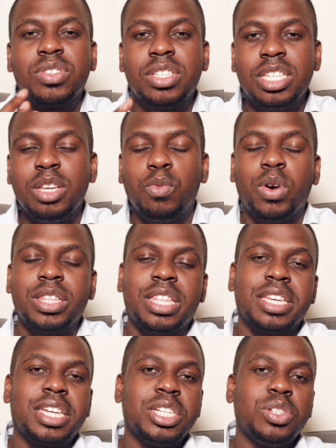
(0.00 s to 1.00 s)
to see what
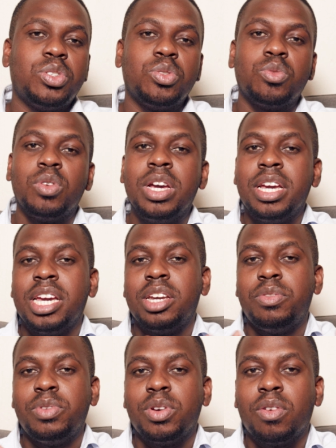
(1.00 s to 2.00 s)
they can do
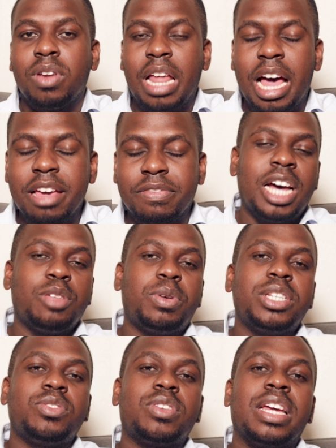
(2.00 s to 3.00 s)
in real life.
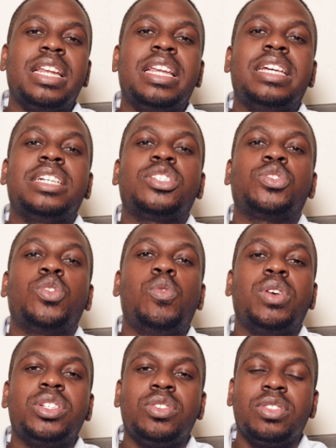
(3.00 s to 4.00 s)
Otherwise, you can let us know
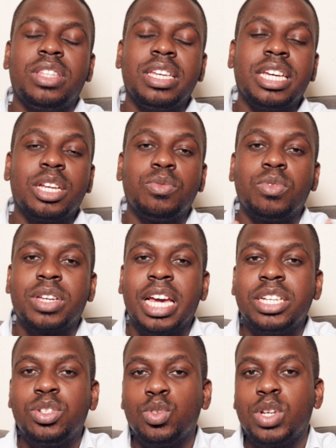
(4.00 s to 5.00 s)
what you think, and we'll
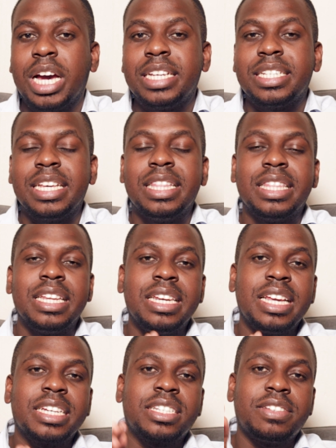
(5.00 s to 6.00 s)
catch you guys in the
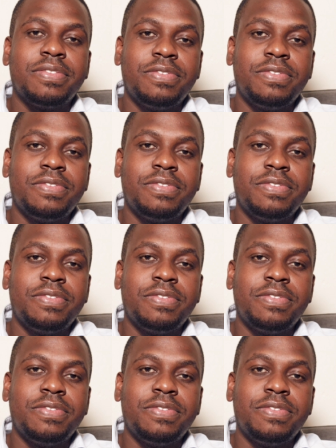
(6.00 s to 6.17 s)
next